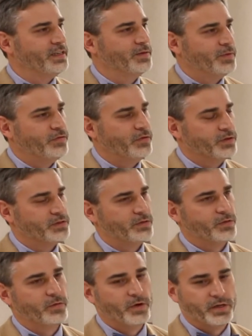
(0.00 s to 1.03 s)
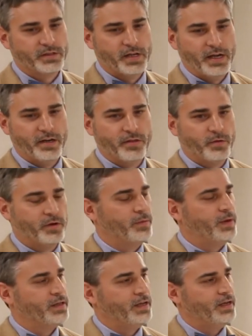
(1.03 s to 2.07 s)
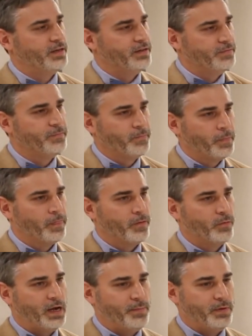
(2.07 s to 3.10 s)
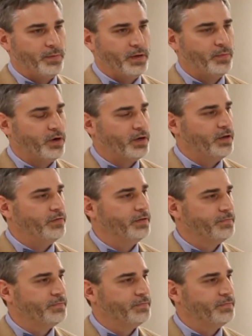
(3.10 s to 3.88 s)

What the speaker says: eating before, so we're excited and thrilled about that, and we're happy to be a part of it.